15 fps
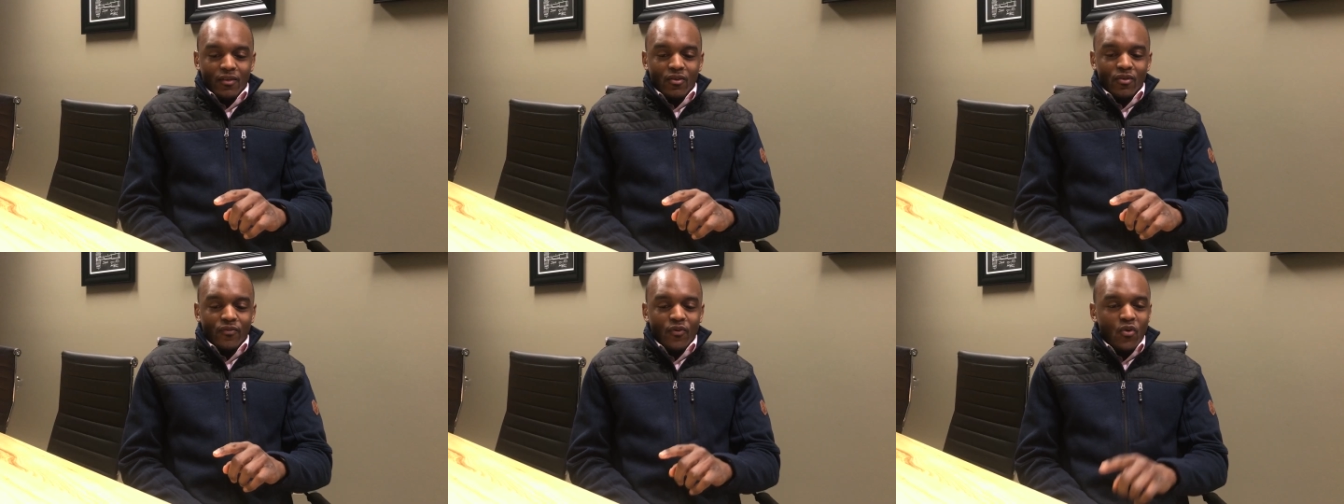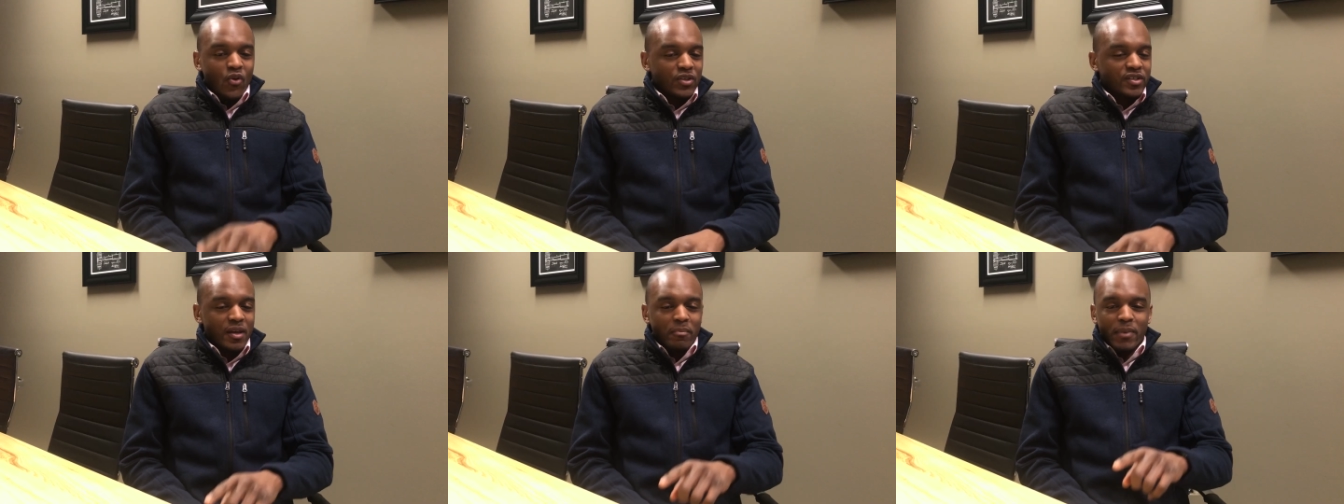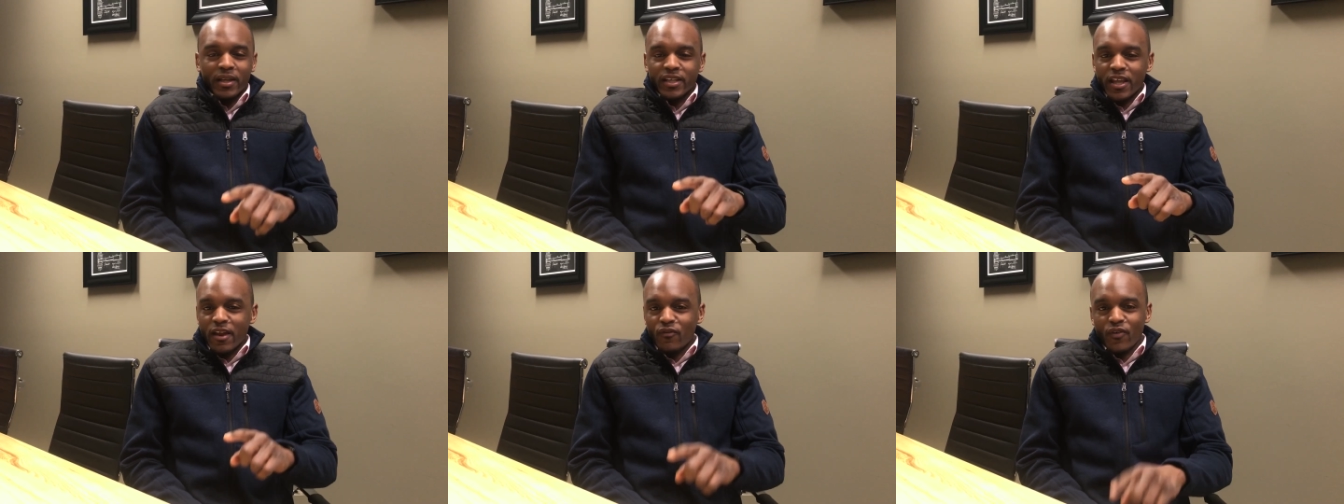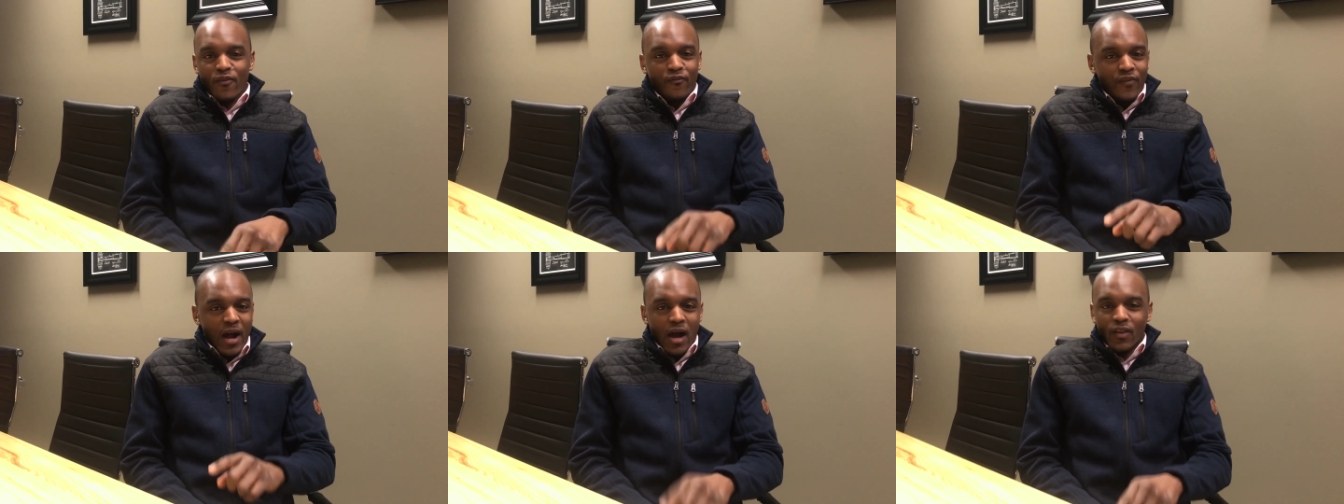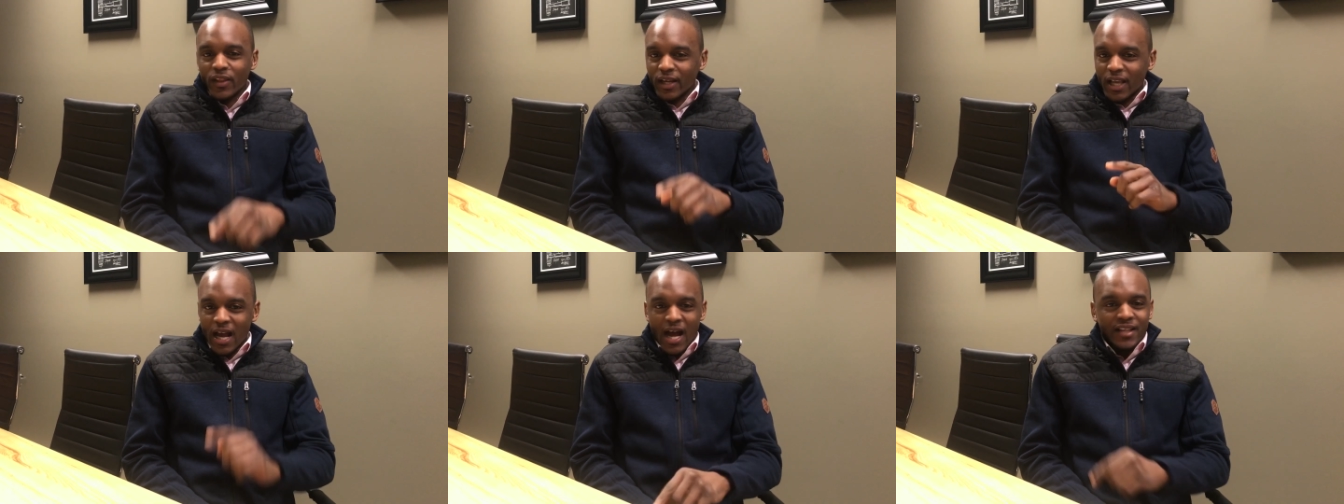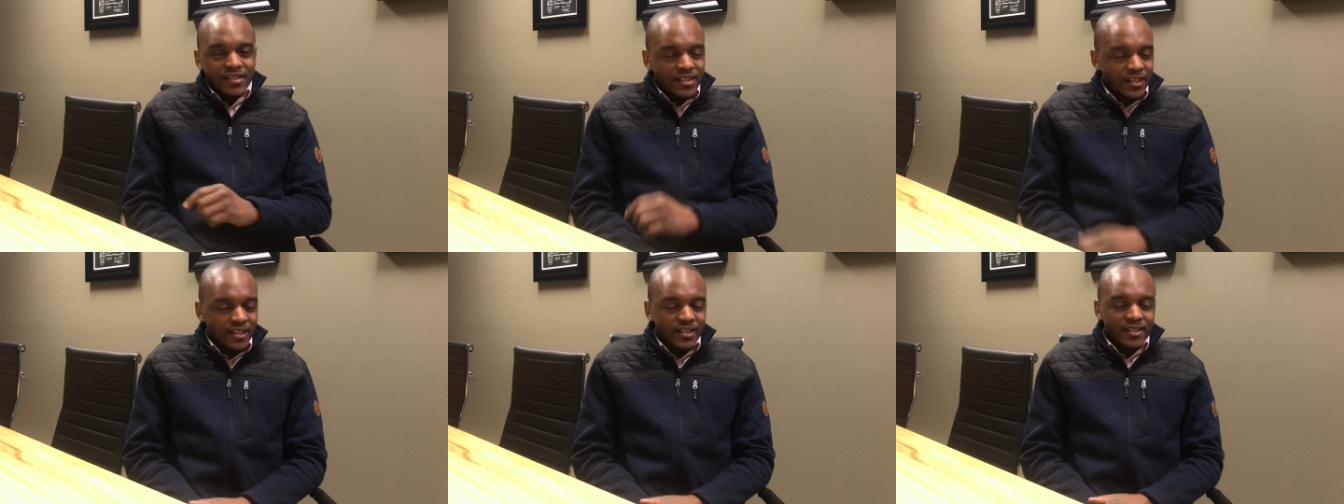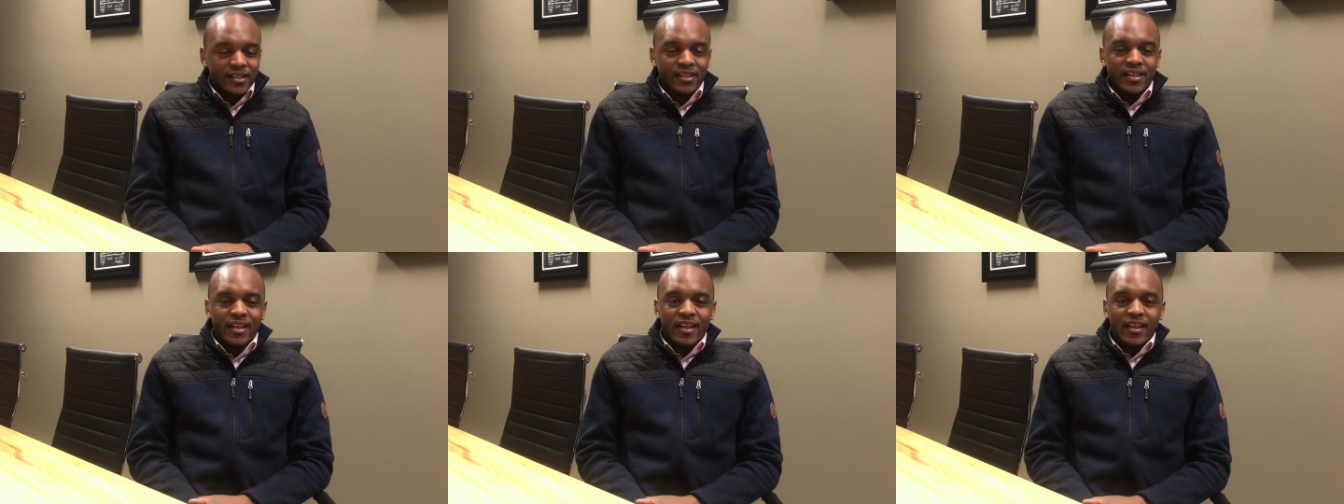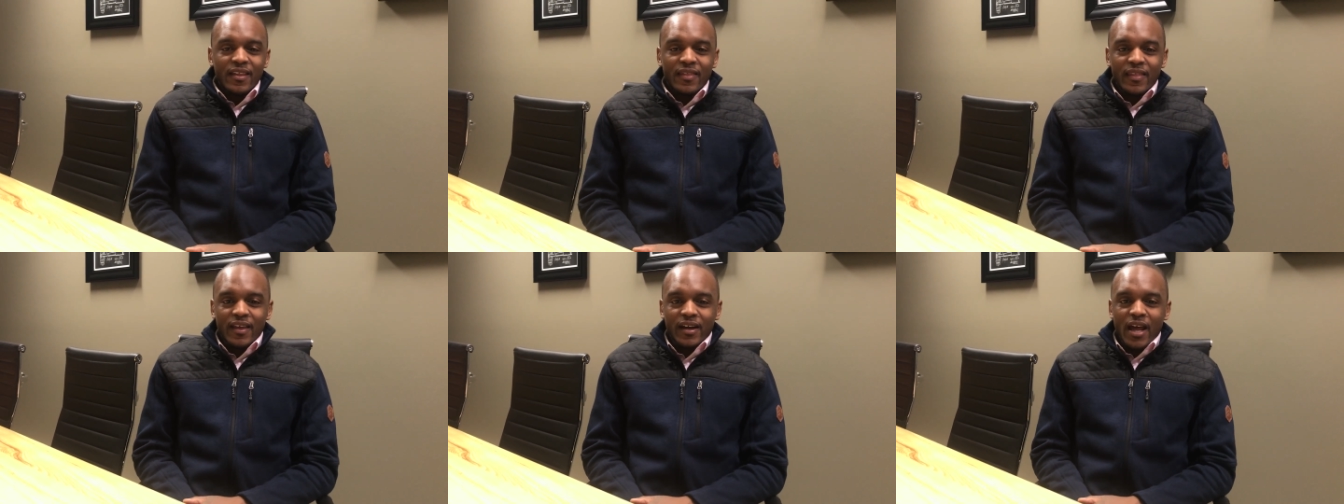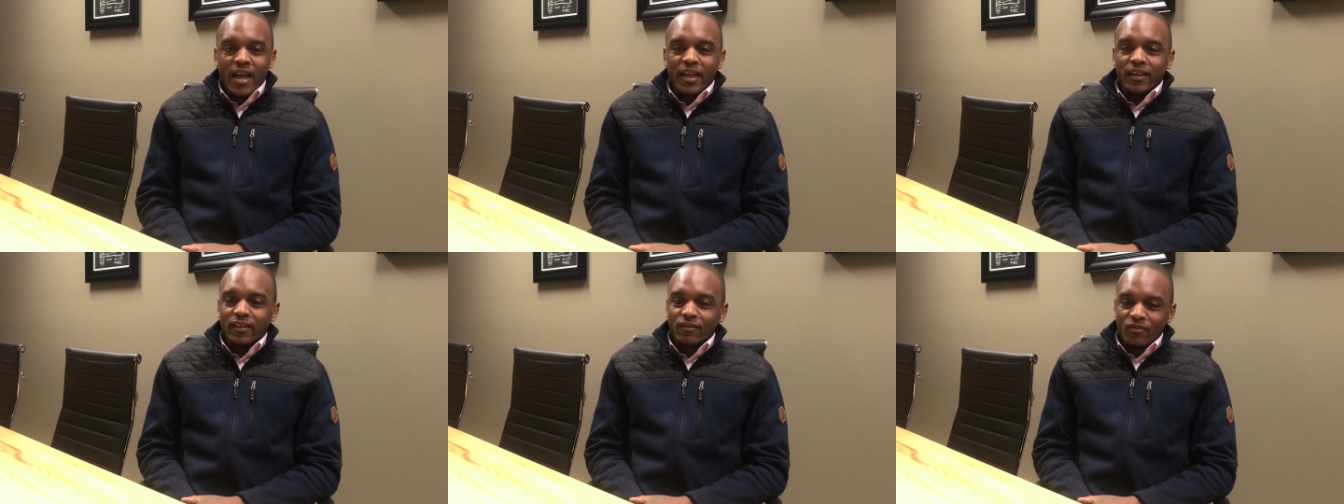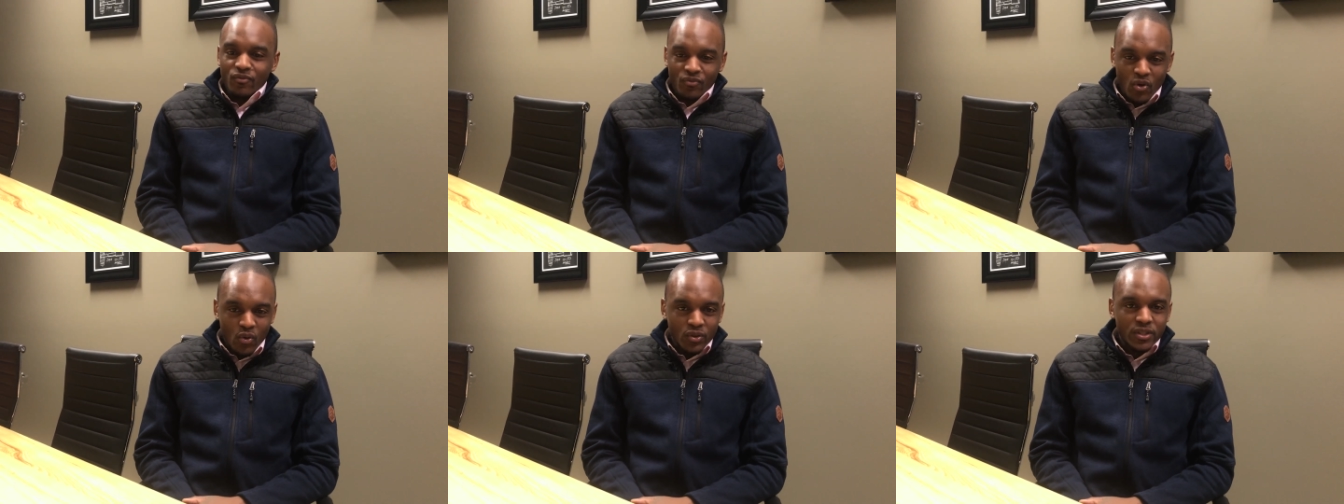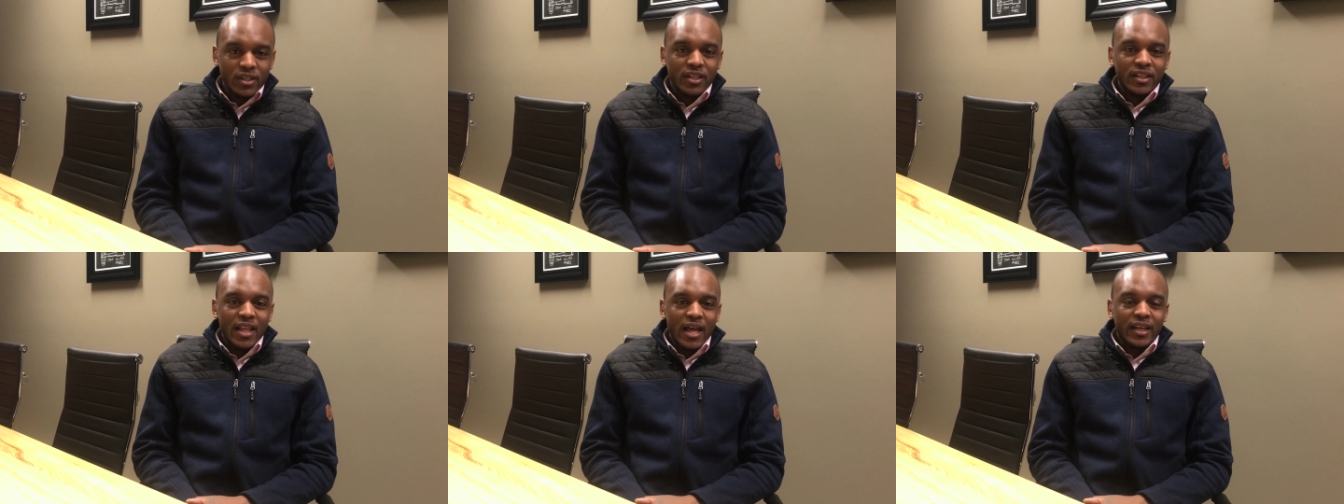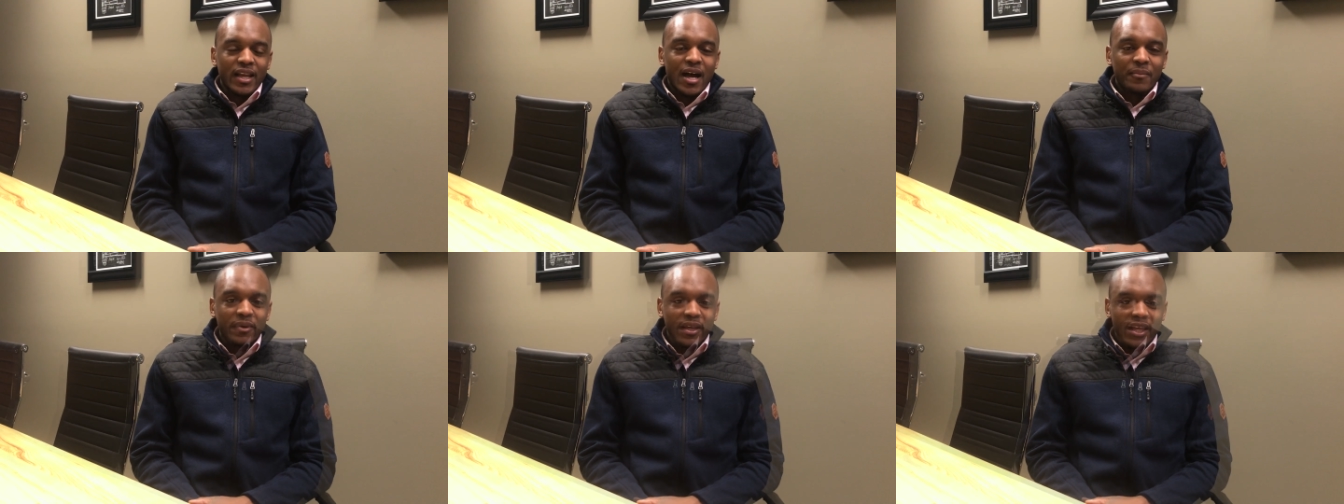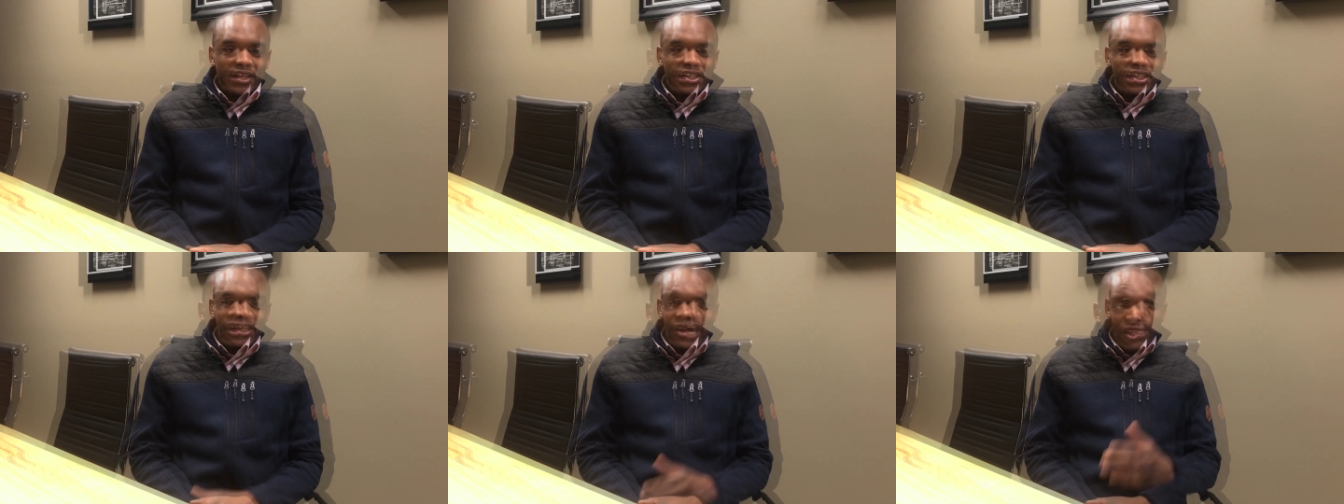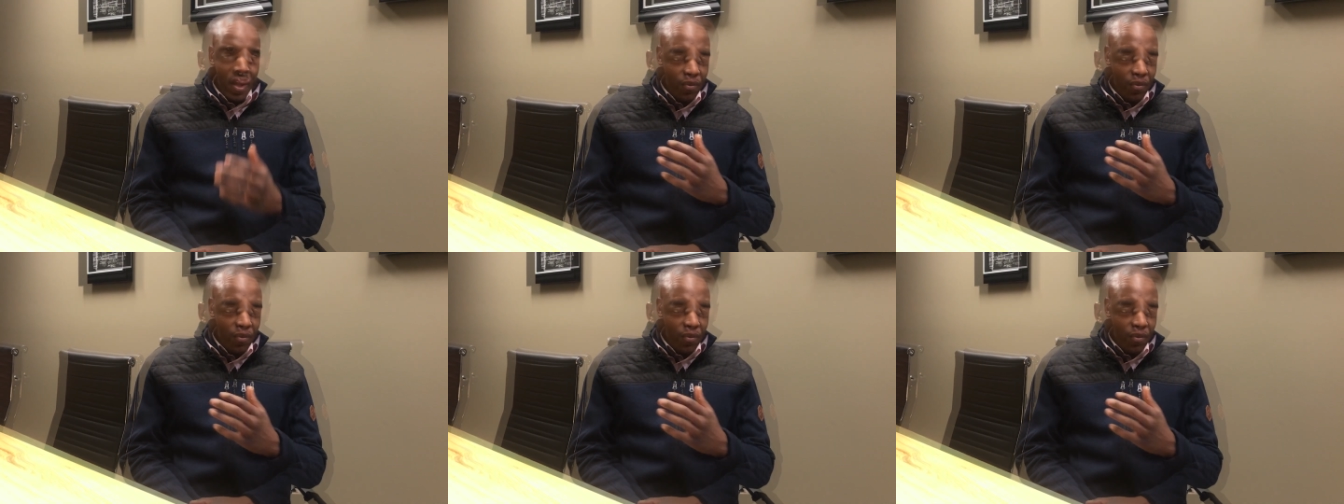Of course, I meant every vowel and consonant that I wrote in that nomination.